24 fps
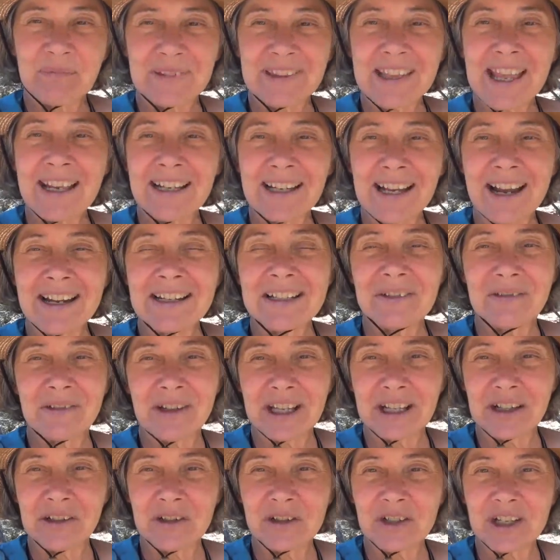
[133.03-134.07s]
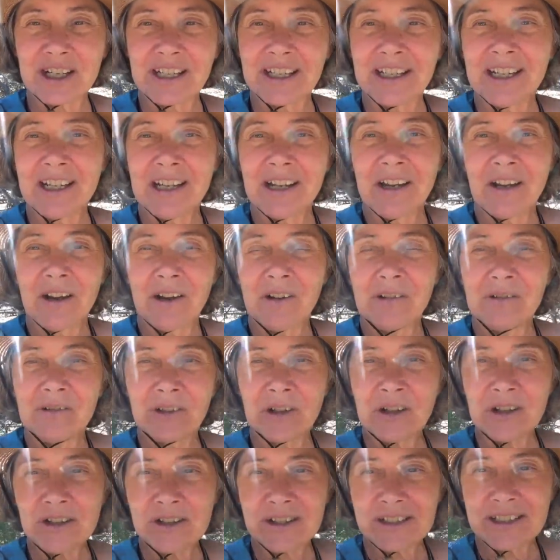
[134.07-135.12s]
that kind of energy.
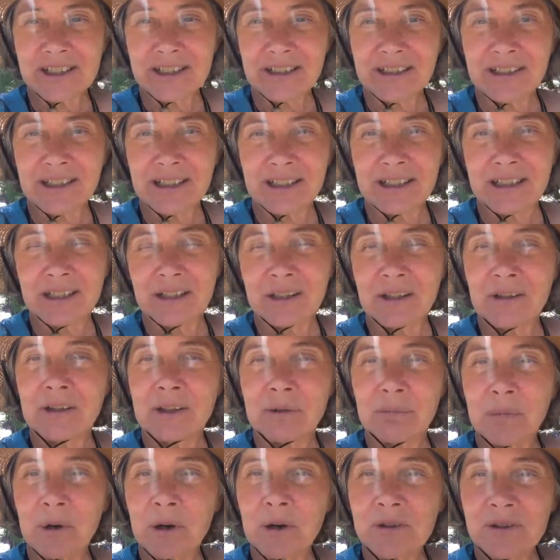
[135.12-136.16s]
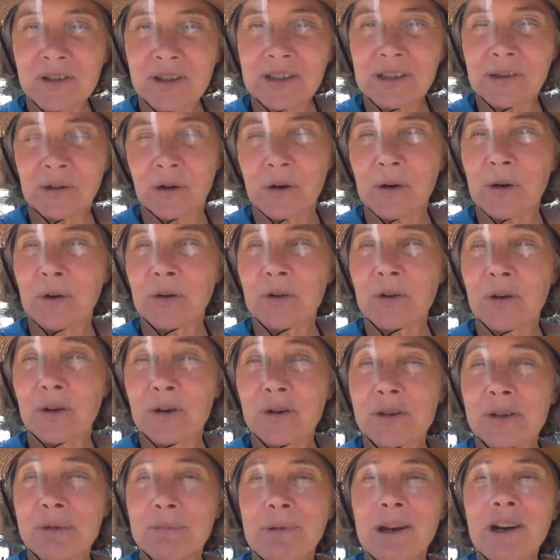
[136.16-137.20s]
First, the, the person or, or
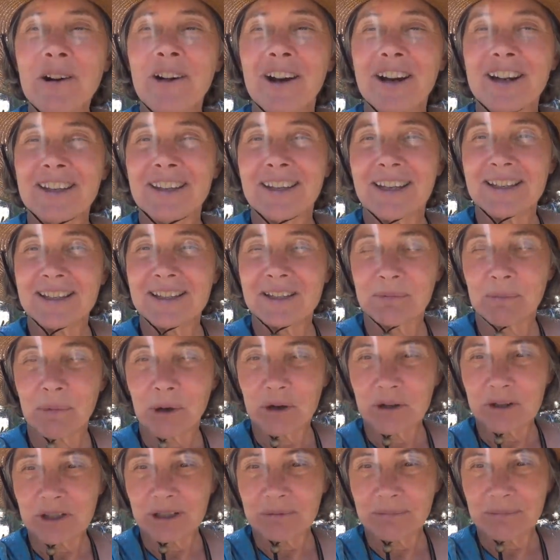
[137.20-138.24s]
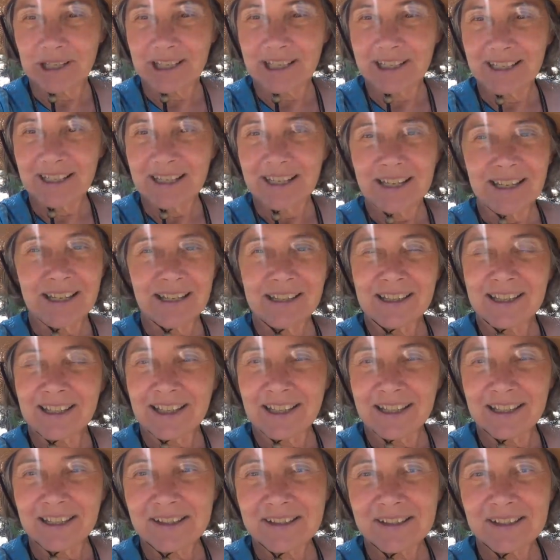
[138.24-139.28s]
spirit that spoke to me,
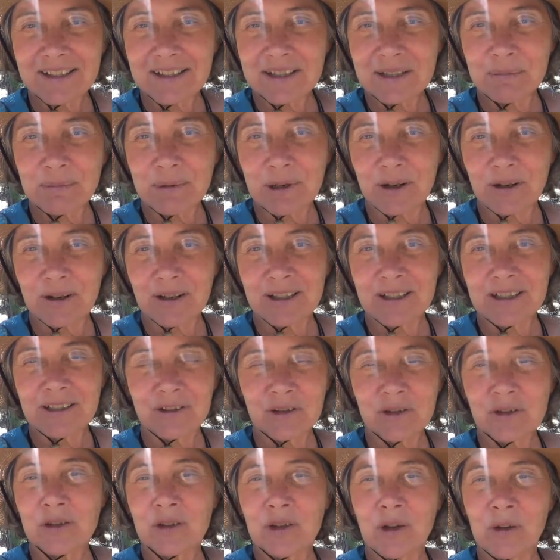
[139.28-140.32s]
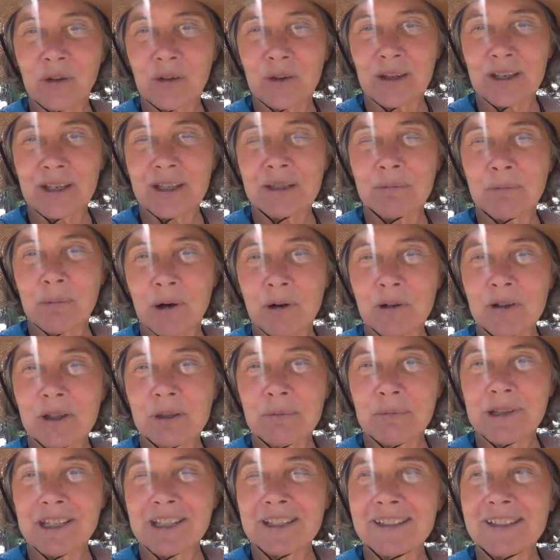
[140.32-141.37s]
the innocent spirit or soul that spoke to
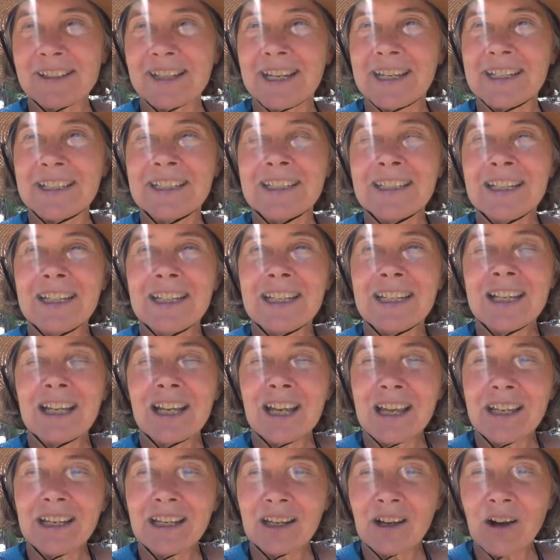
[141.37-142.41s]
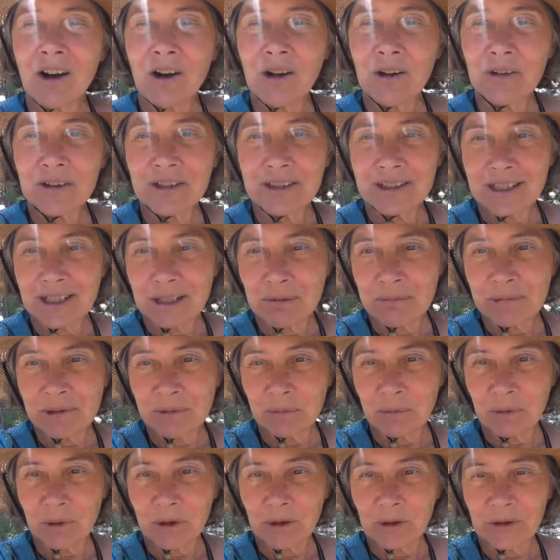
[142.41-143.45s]
me, said, It called the
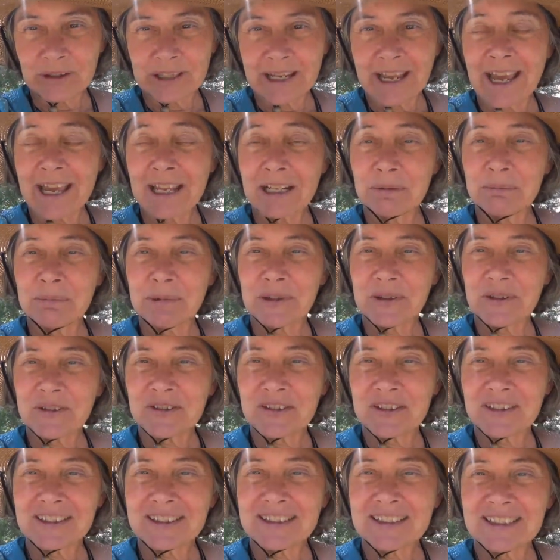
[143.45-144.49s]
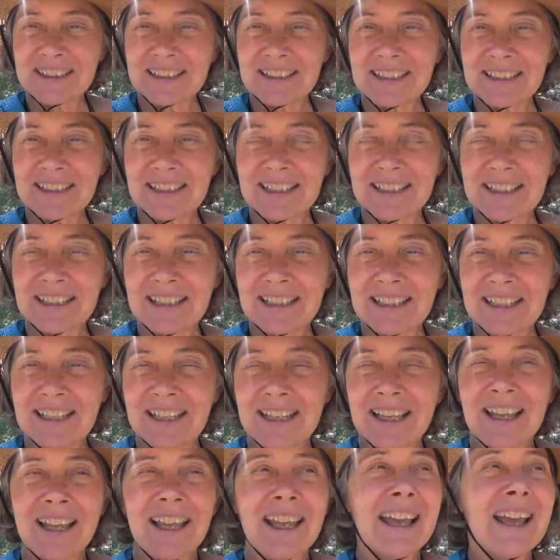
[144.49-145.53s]
demon world animals.
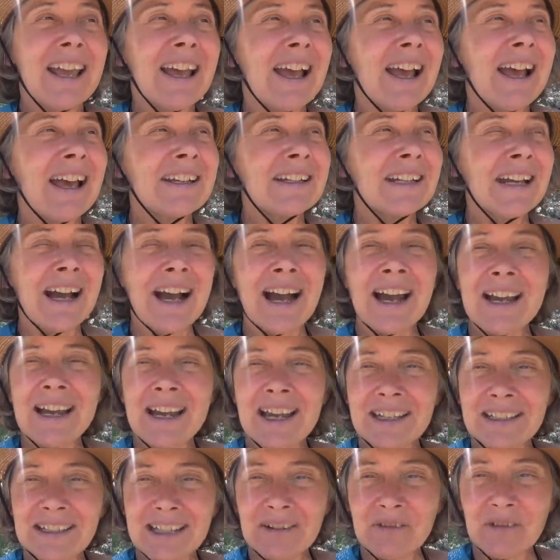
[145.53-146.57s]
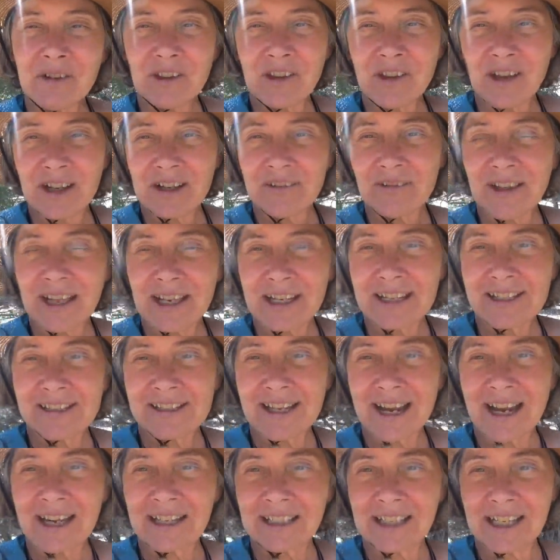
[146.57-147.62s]
And I had never thought of that
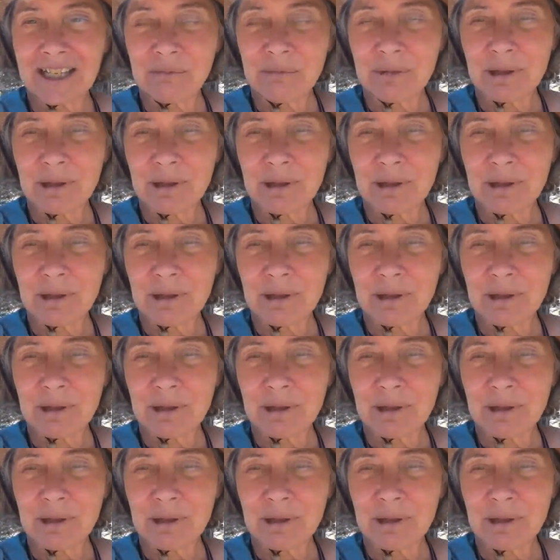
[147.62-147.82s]
exactly